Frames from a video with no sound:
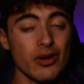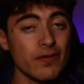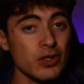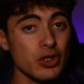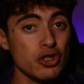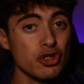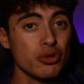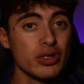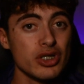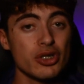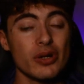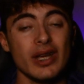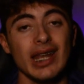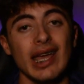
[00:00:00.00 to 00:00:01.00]
If you
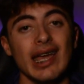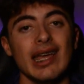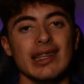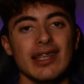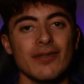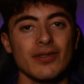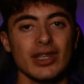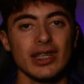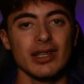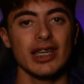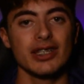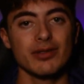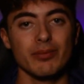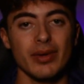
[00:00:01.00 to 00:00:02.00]
enjoyed, definitely
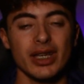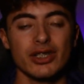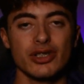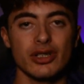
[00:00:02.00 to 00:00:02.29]
make